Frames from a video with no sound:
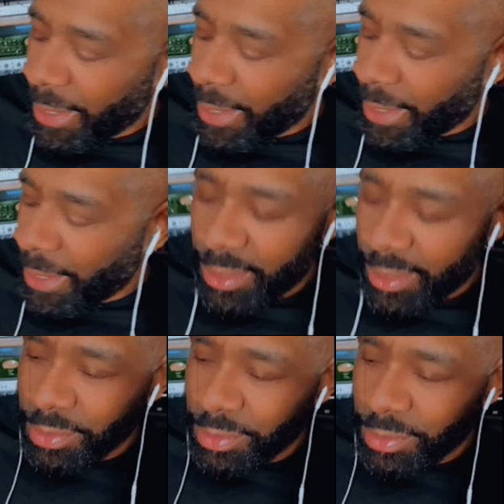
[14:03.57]
And I
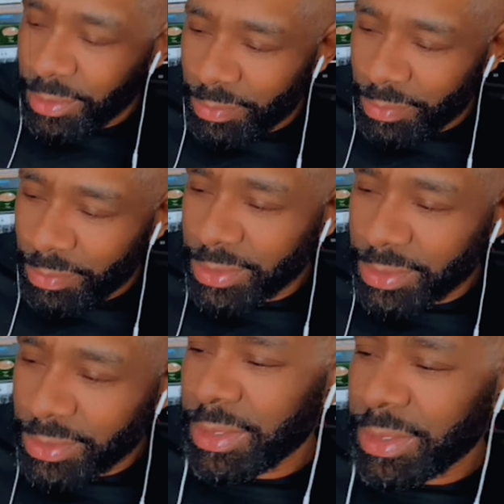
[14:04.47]
knew it. When I
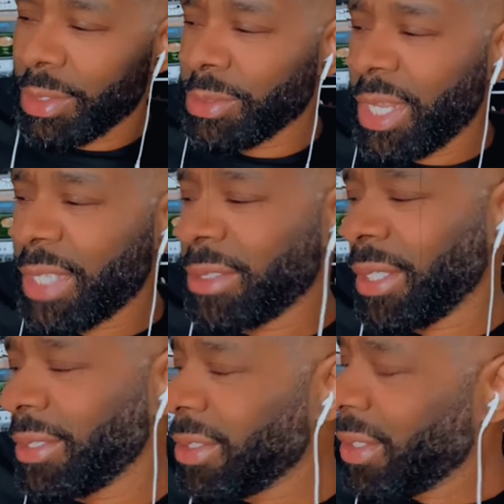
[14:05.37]
seen those
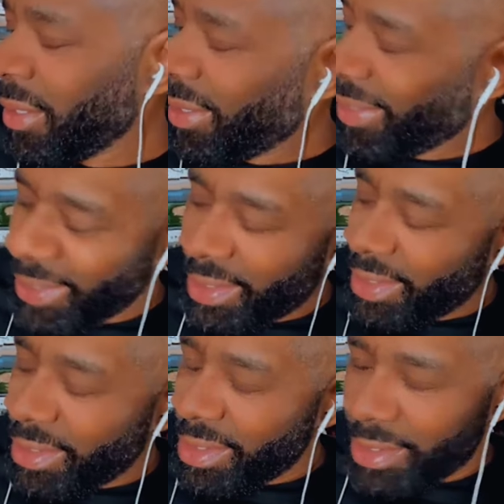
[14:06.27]
assets,
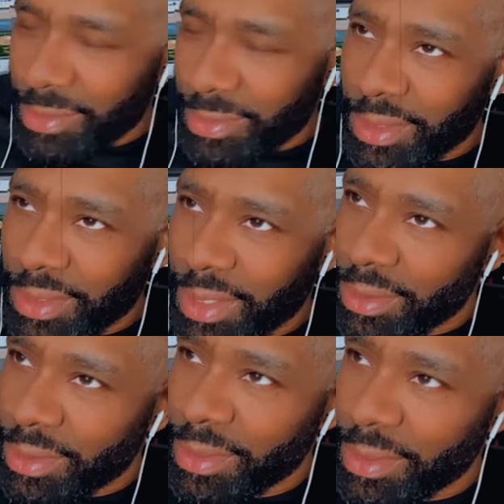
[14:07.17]
I was
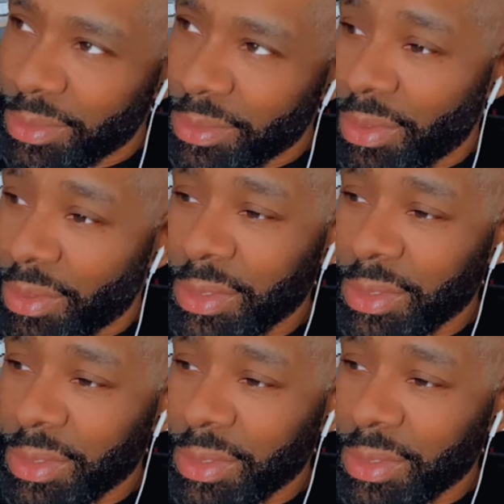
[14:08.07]
like, here we go.